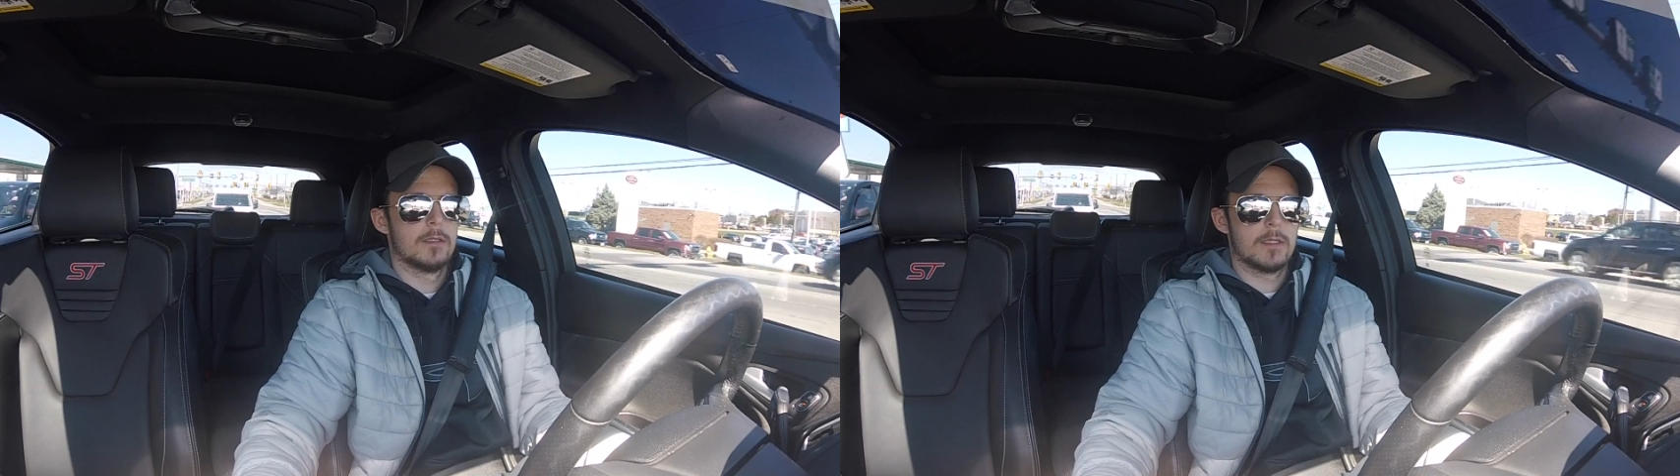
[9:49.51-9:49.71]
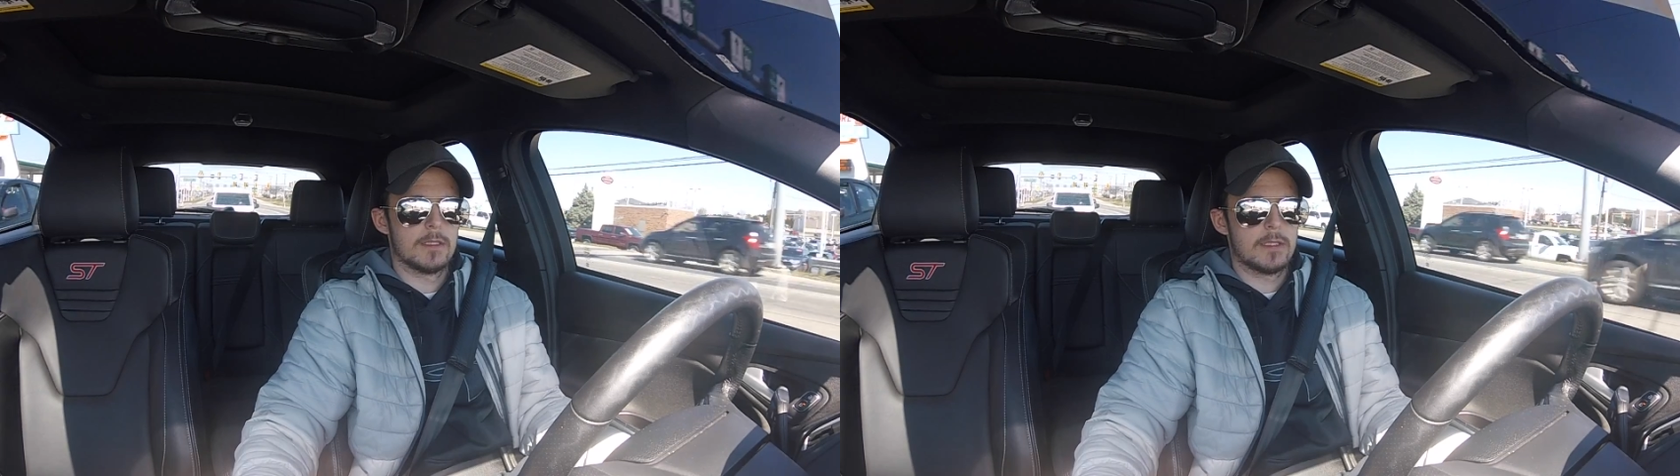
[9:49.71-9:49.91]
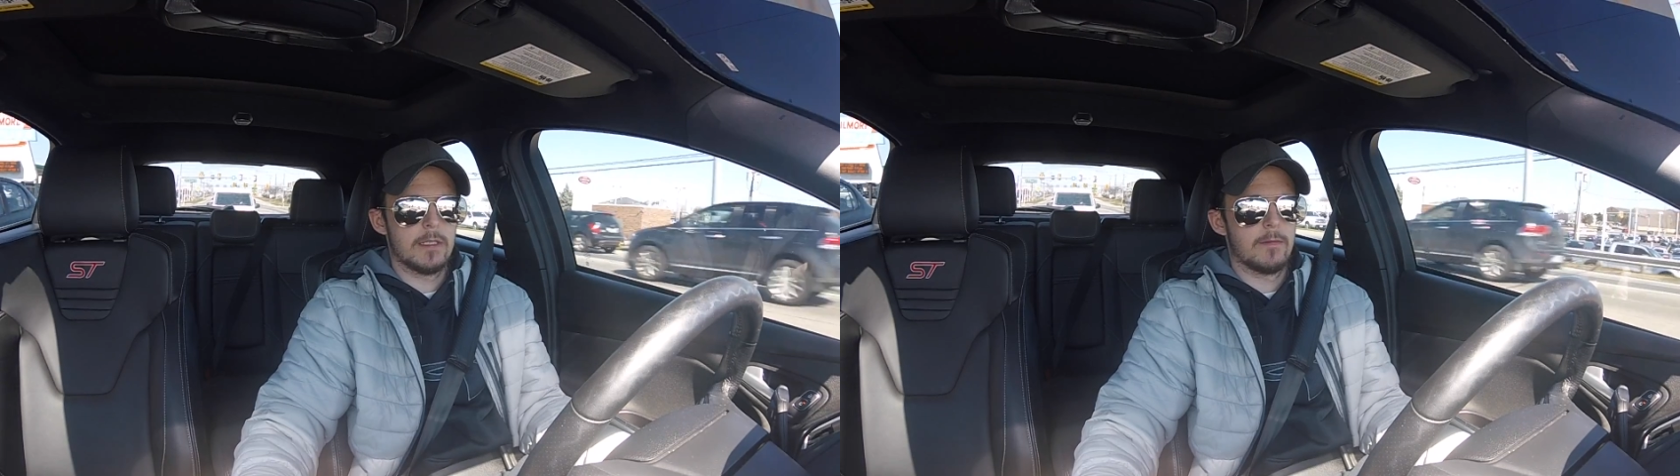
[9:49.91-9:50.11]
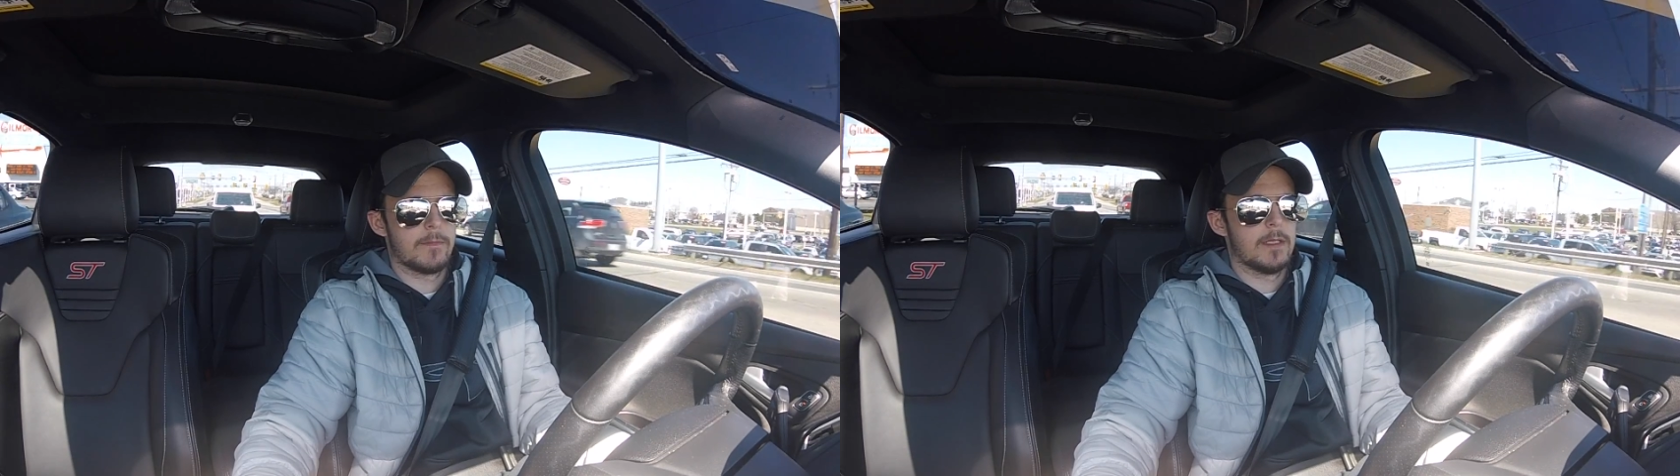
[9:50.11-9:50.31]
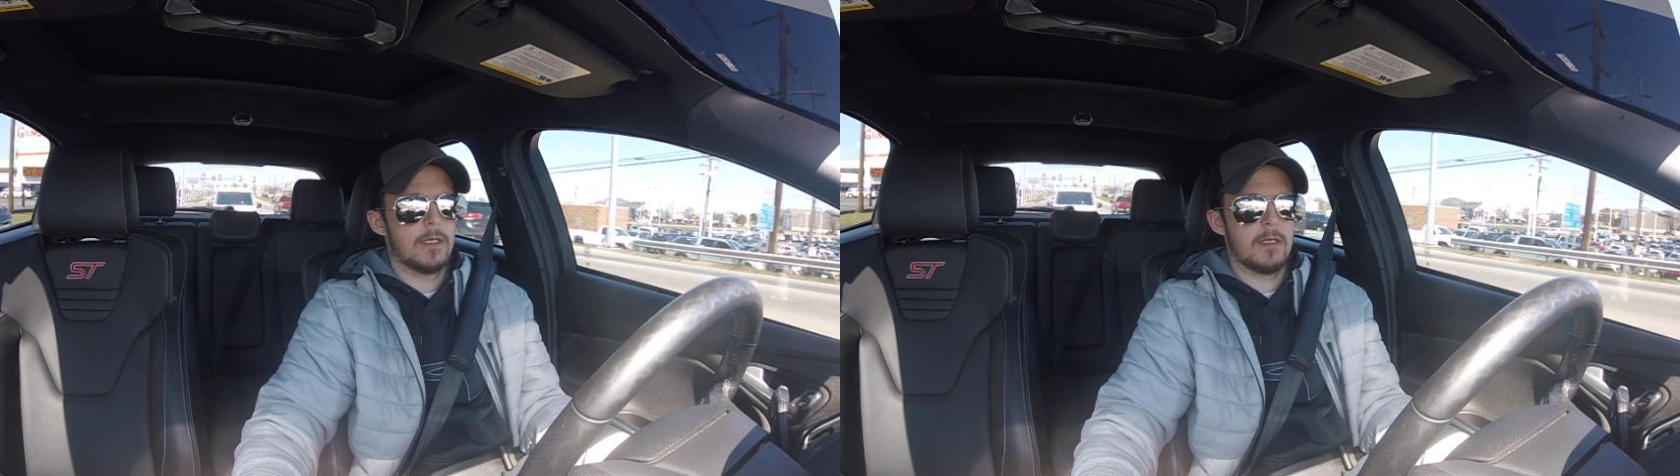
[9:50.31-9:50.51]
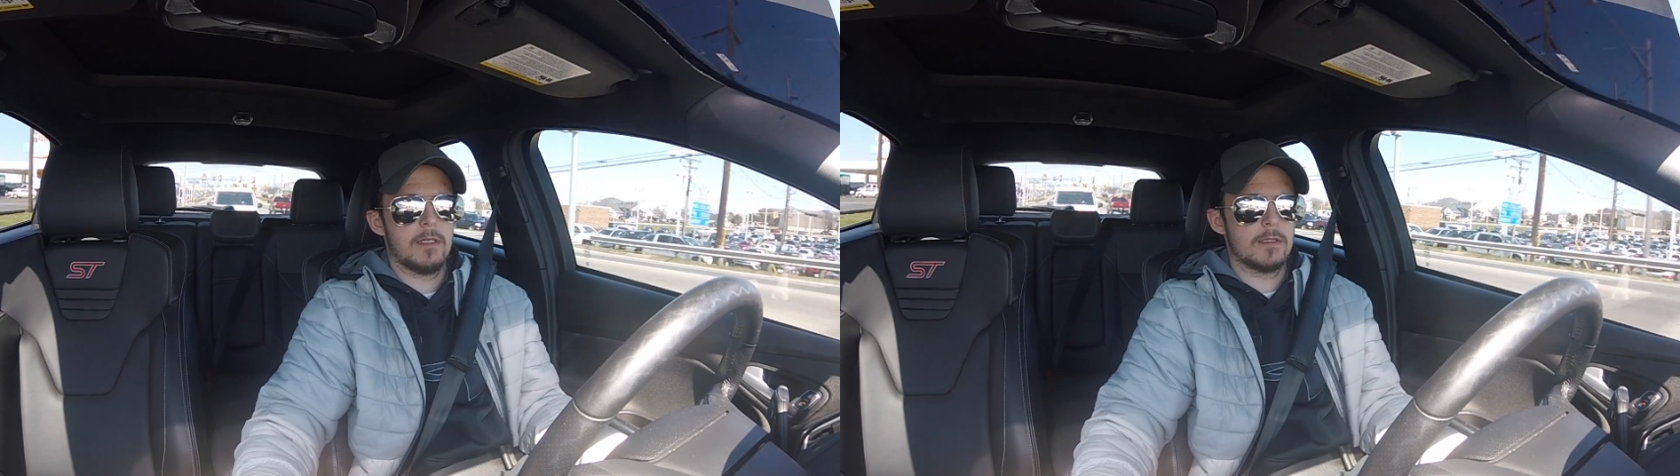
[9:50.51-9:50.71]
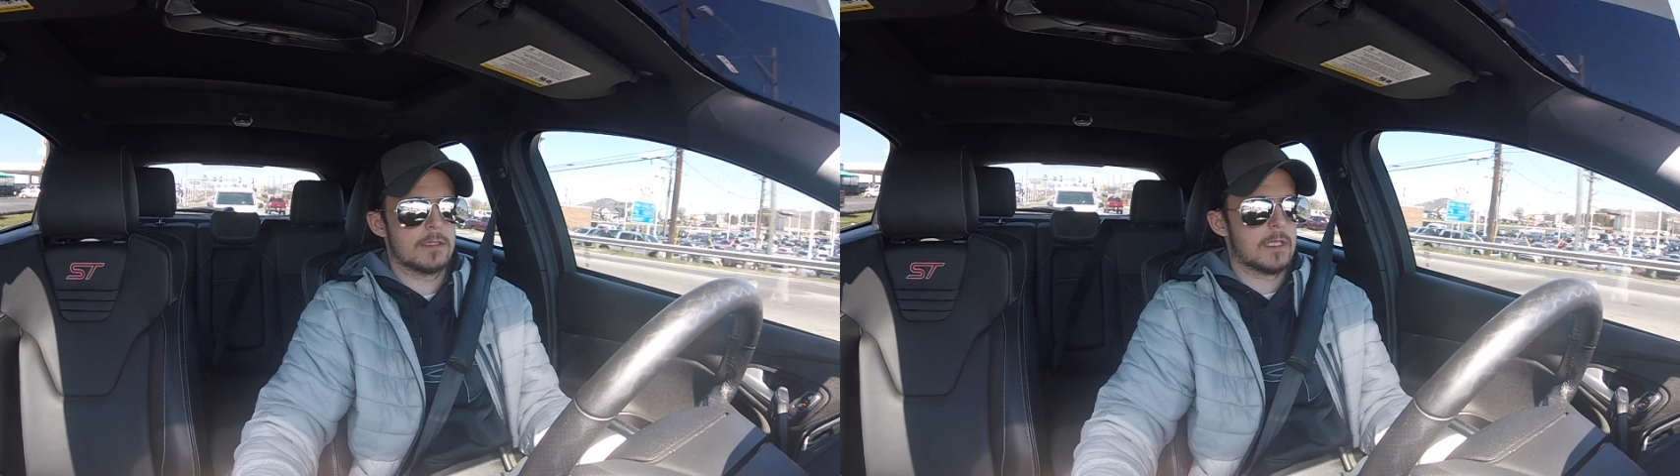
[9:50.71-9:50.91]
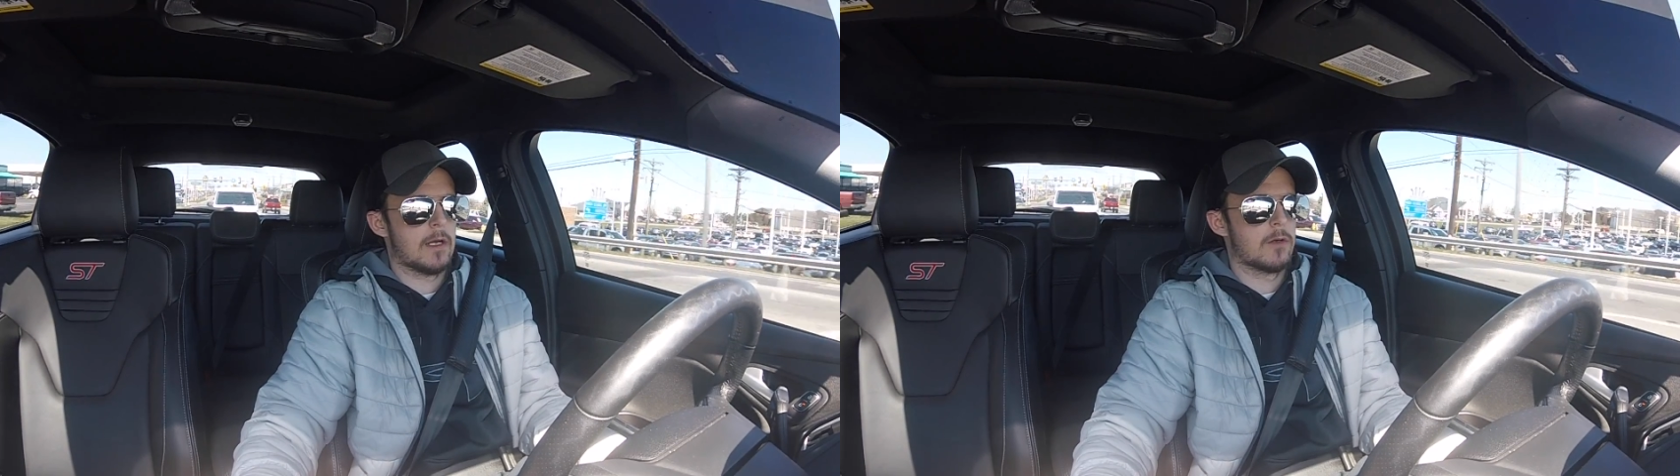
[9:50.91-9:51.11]
to see if the
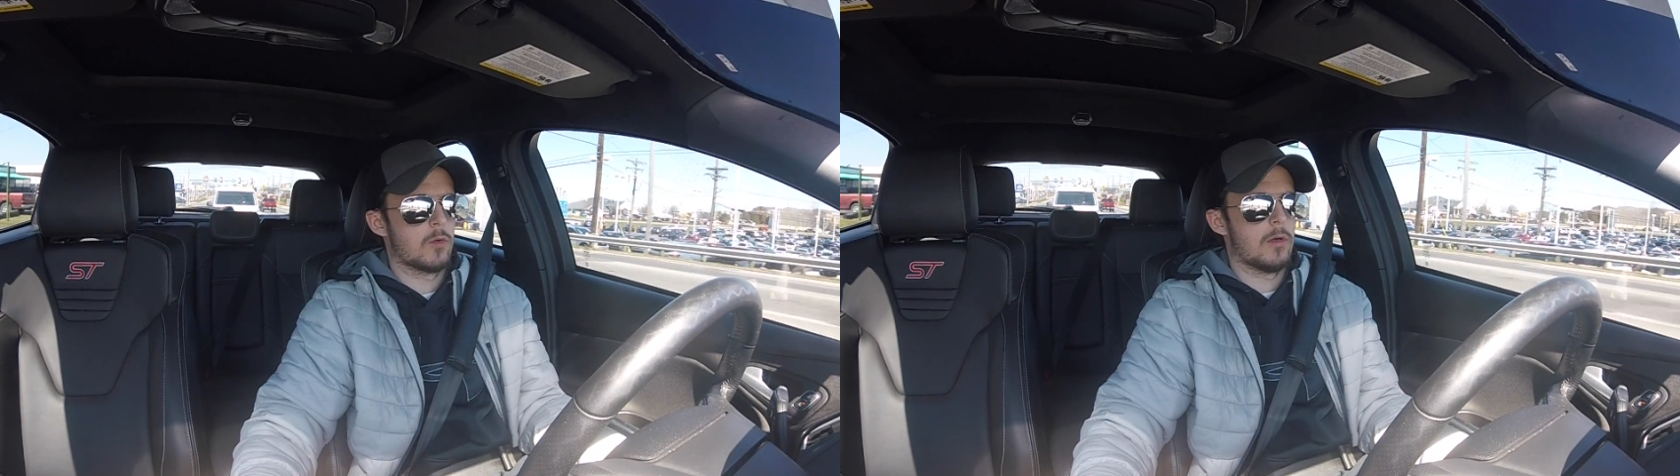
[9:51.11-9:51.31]
sound